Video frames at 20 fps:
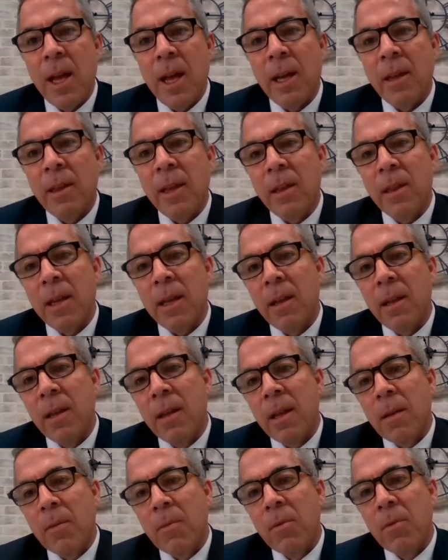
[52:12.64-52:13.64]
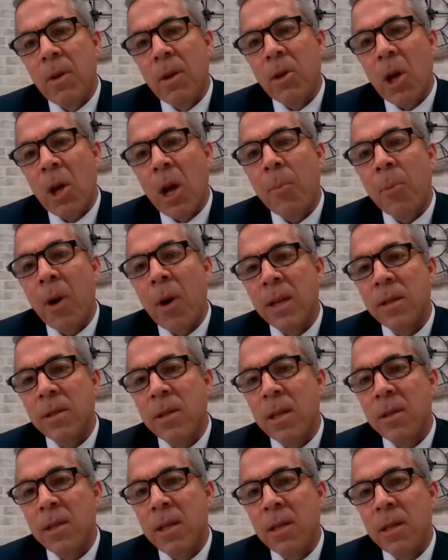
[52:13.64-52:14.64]
And I think that the thought
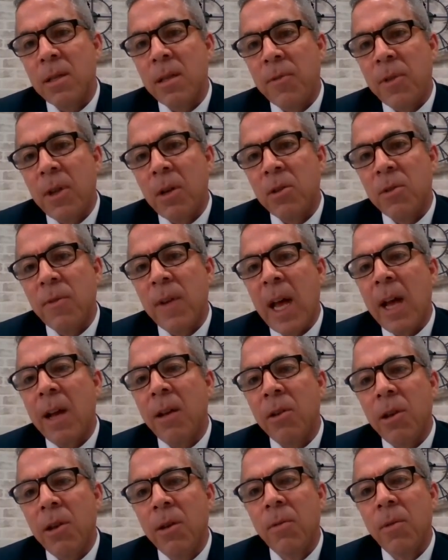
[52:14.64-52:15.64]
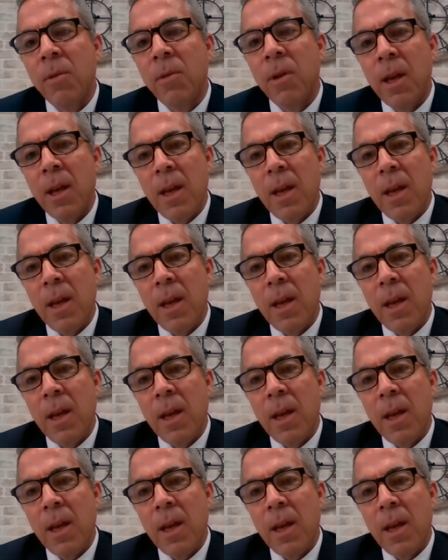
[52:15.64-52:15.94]
process is, if there's value